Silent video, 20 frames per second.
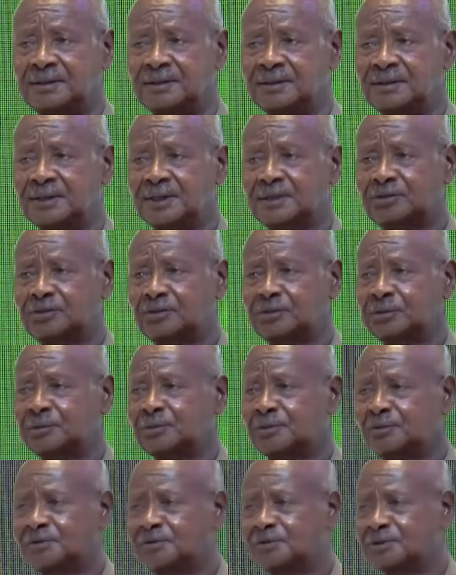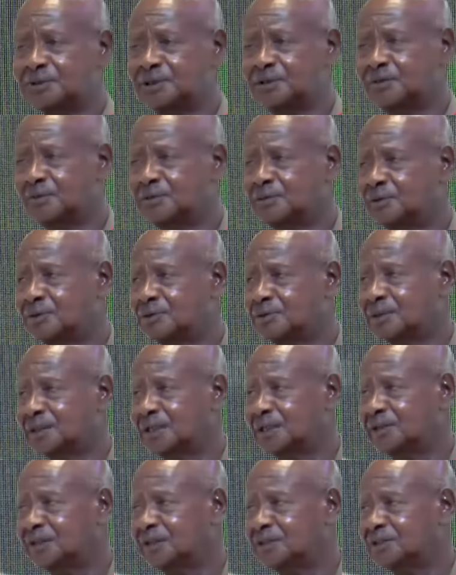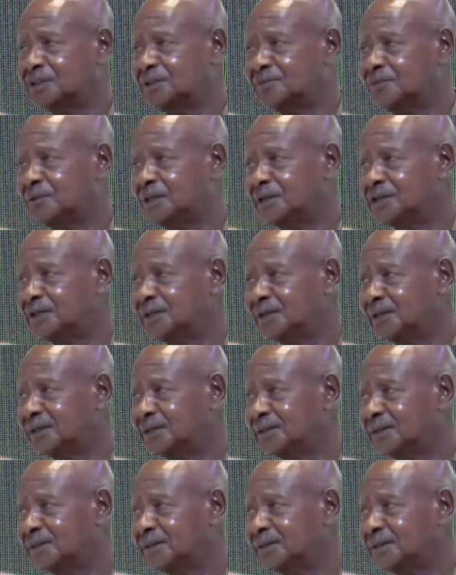That group of General Muhoozi, are there some who are here?